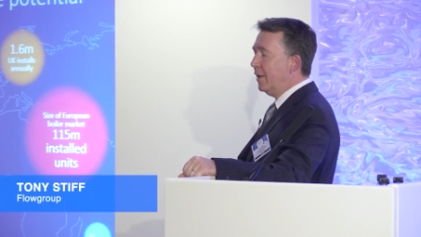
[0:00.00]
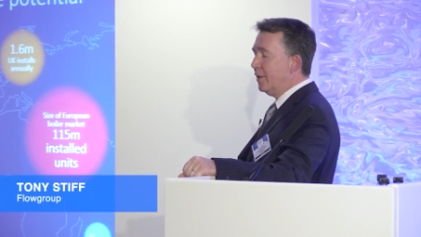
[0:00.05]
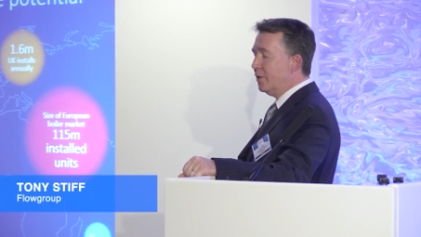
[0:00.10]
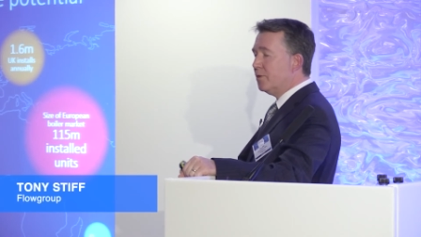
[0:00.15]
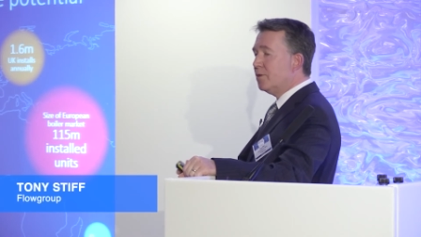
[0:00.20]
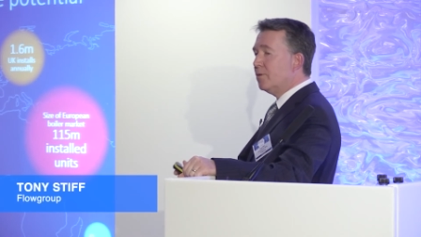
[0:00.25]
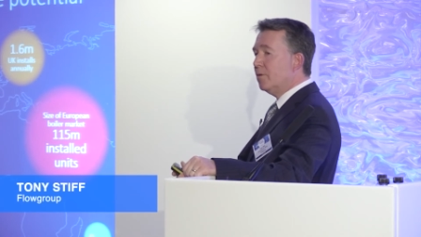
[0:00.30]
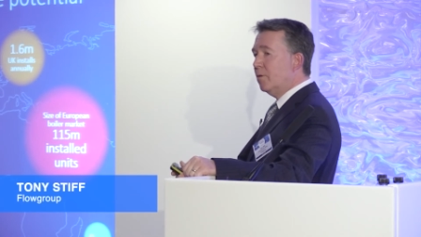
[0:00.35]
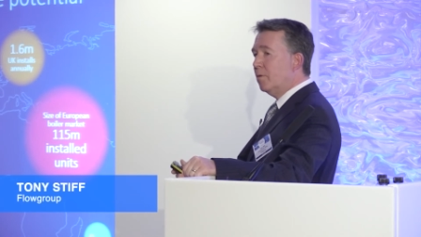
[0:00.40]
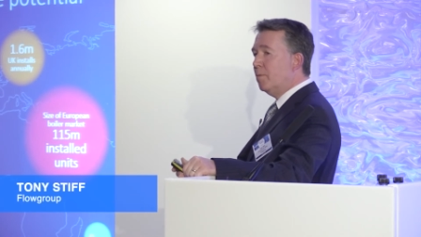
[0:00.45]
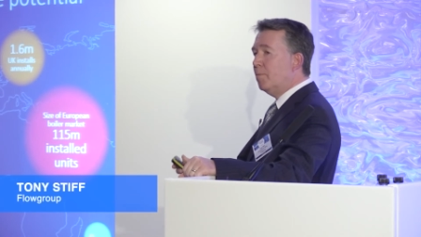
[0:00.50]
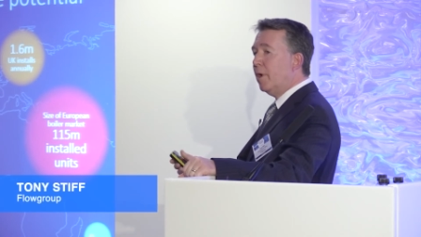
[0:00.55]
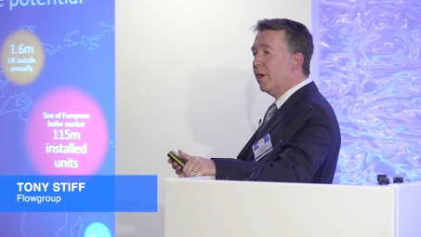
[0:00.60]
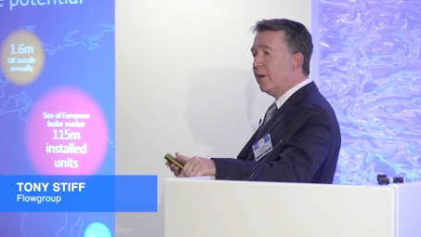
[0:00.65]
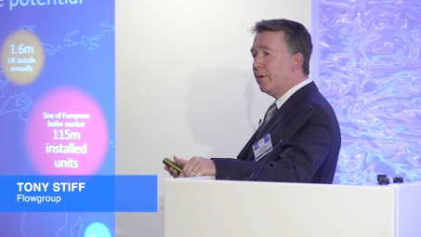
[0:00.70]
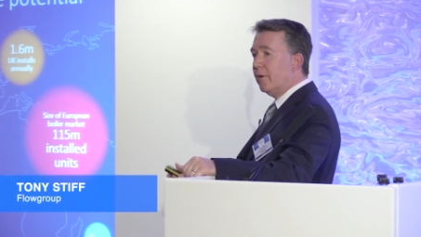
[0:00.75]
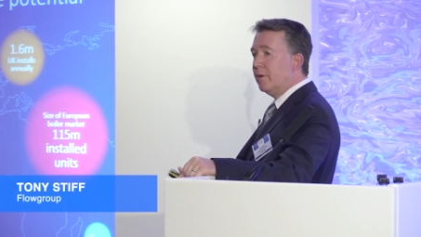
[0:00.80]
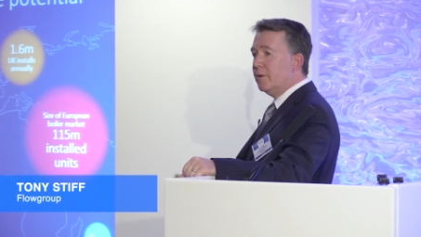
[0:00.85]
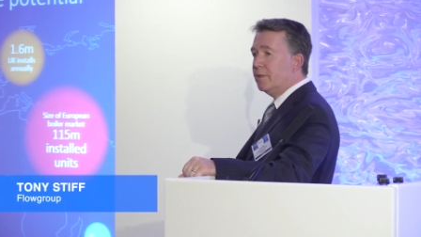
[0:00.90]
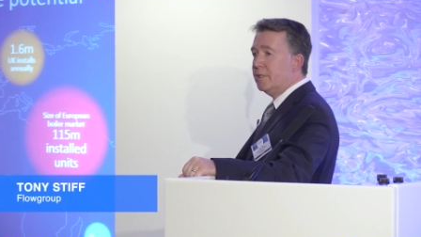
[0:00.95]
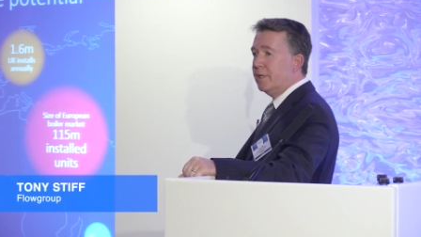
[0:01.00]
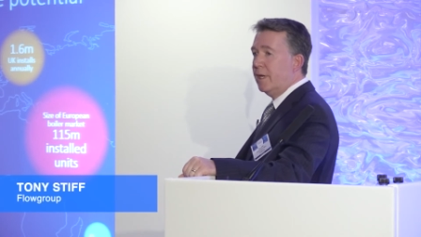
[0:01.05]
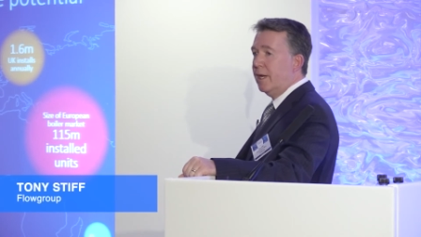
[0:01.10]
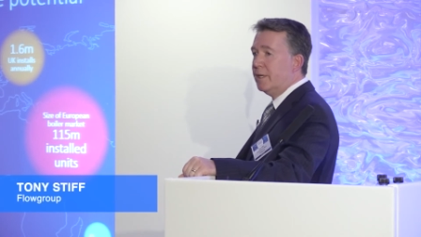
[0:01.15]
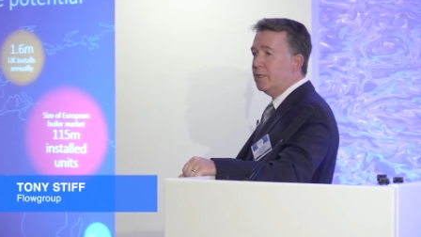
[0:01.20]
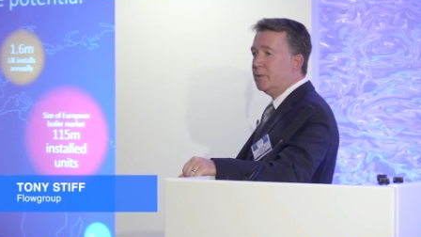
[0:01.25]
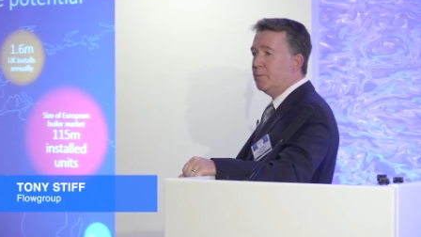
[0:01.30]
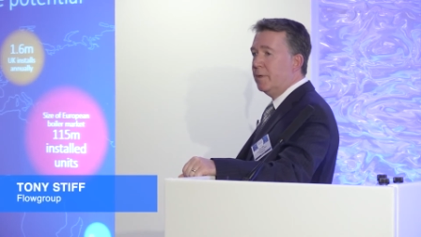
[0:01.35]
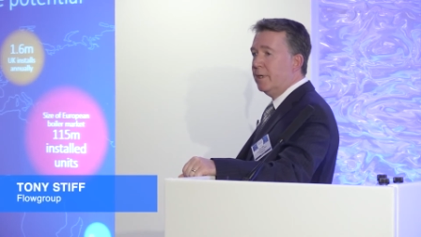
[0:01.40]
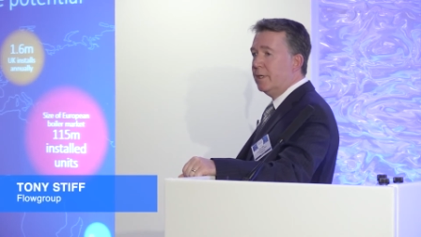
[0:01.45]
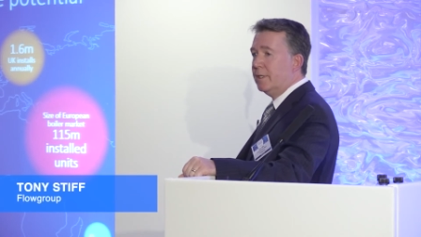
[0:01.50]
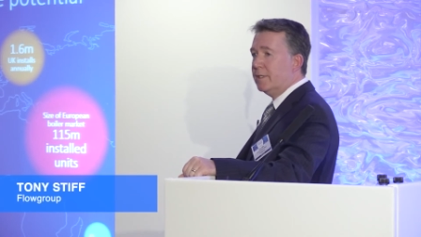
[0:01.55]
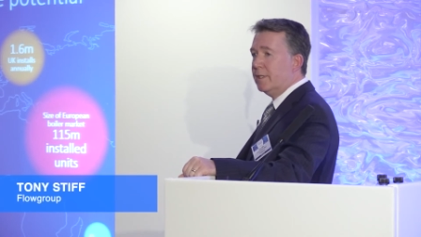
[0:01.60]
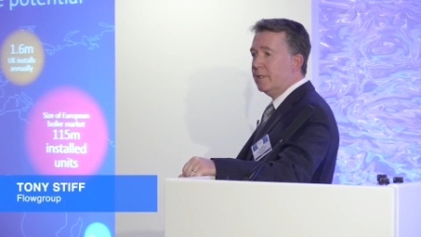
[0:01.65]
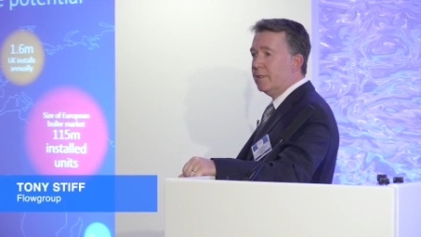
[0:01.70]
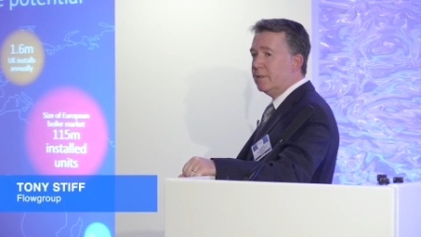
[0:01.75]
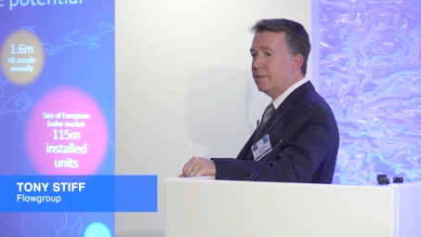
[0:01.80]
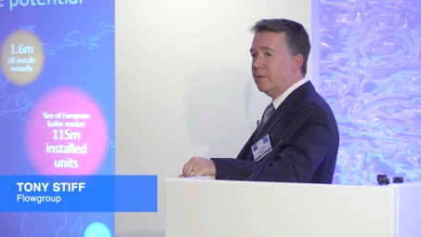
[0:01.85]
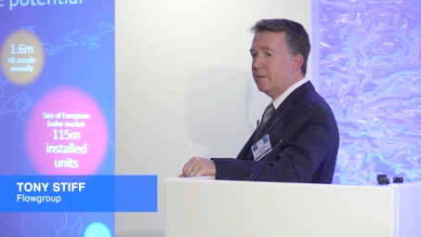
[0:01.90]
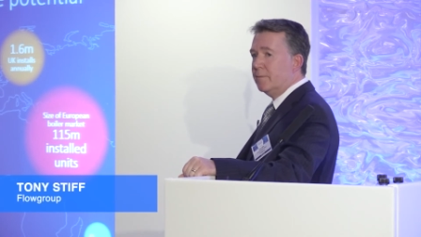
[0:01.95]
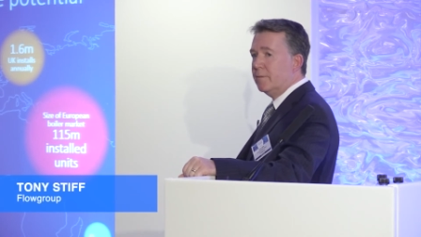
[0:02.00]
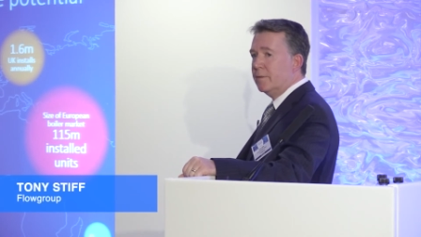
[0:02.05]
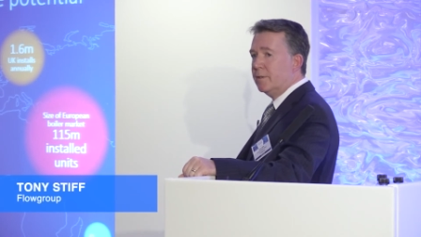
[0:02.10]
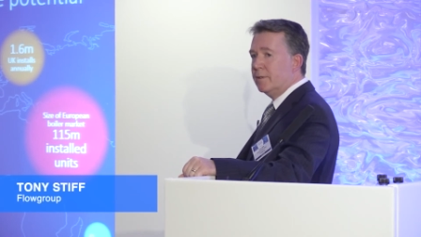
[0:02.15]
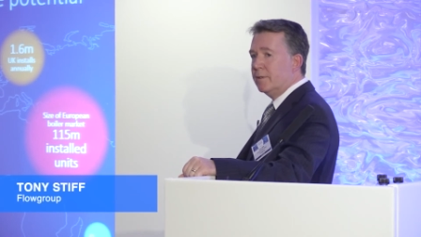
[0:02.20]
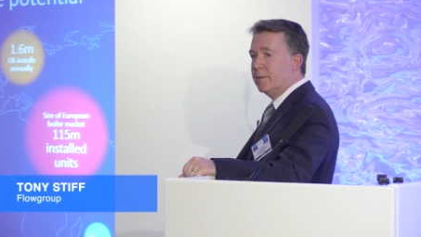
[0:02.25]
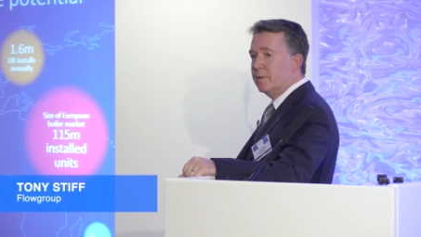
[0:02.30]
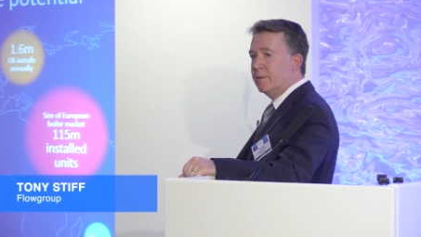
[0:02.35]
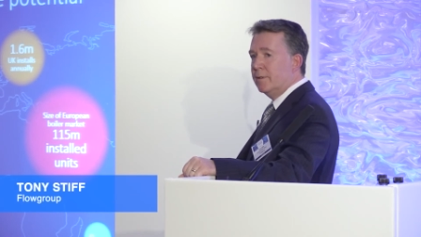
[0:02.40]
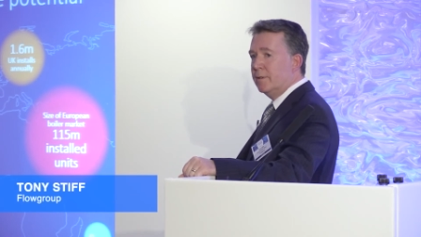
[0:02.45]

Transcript: install micro C H P systems.